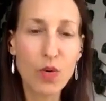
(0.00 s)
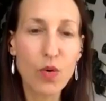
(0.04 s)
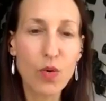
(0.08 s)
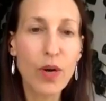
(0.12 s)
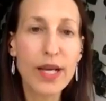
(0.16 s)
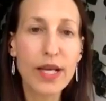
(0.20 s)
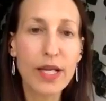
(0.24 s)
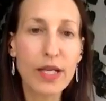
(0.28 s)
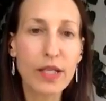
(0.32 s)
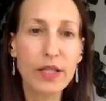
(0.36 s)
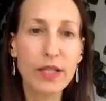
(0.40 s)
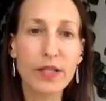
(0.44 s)

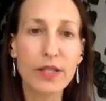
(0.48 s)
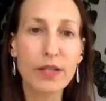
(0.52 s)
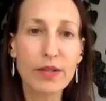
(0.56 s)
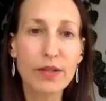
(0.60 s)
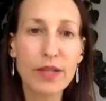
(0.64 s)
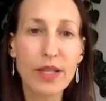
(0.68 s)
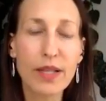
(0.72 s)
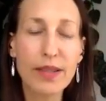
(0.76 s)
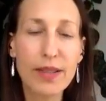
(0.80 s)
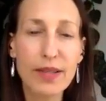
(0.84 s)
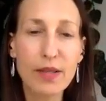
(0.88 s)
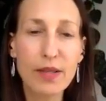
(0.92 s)
quite clear
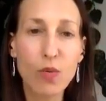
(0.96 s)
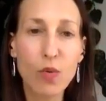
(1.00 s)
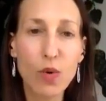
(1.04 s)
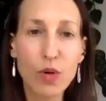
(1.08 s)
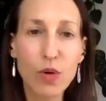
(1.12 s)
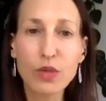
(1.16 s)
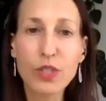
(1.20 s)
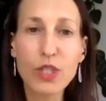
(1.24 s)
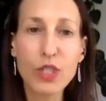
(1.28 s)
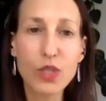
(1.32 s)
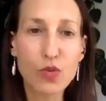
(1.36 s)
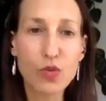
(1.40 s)
that the
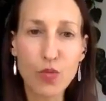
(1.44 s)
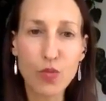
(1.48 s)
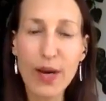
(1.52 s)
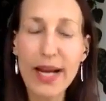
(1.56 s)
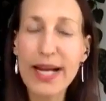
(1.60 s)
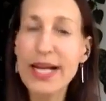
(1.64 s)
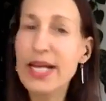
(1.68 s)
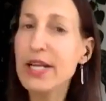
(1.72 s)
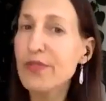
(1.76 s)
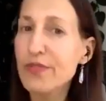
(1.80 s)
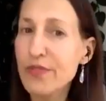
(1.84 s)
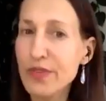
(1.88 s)
world is
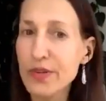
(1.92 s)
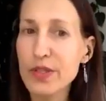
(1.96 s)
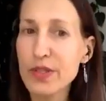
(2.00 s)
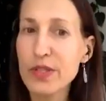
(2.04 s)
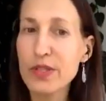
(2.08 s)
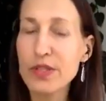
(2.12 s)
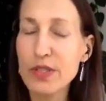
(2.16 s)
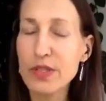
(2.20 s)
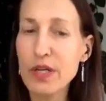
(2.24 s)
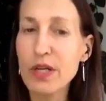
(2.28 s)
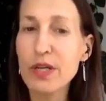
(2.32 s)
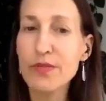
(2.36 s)
ready for
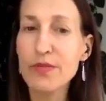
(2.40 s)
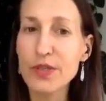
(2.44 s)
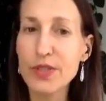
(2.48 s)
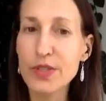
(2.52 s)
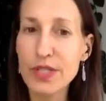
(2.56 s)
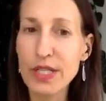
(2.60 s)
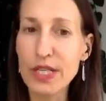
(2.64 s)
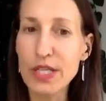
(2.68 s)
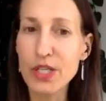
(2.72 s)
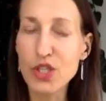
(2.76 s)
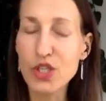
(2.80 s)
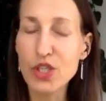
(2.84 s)
this
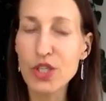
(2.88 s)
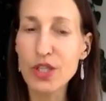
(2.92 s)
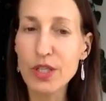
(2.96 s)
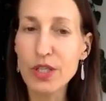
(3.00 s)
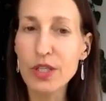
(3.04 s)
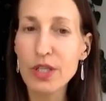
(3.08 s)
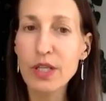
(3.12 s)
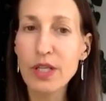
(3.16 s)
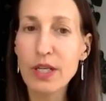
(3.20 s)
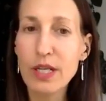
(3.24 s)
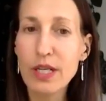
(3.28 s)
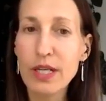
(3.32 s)
conversation.